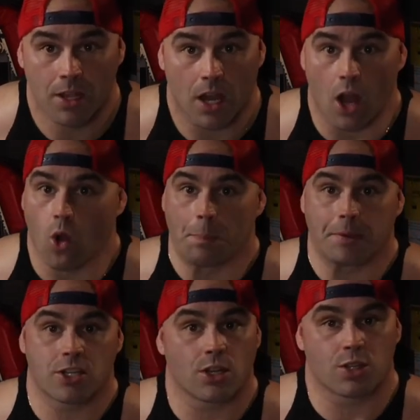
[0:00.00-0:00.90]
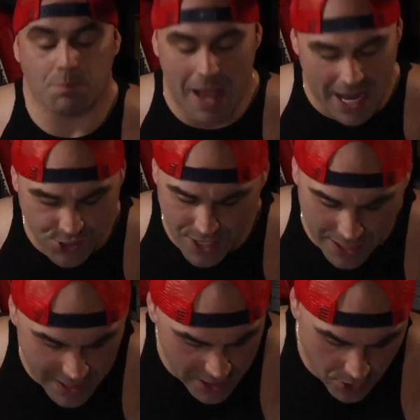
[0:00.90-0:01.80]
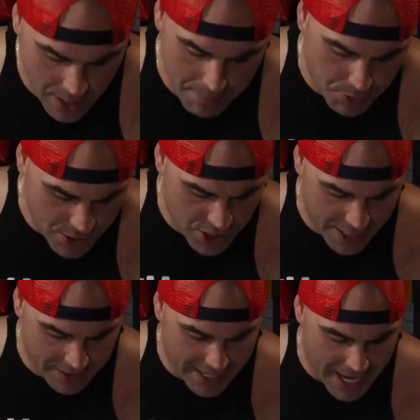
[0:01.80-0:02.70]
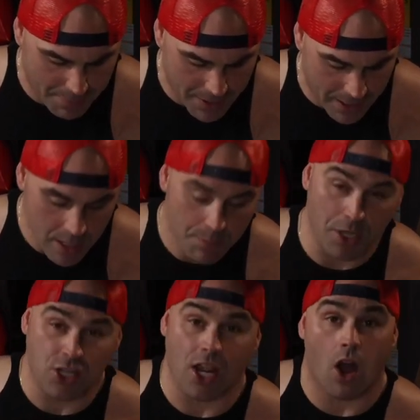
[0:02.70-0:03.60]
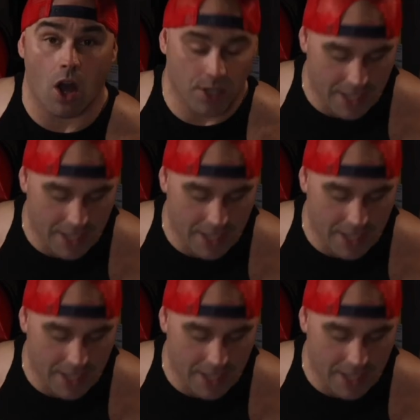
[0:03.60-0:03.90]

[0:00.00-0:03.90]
Uh, hope you're still smashing it and killing it. Appreciate the comment. Appreciate all your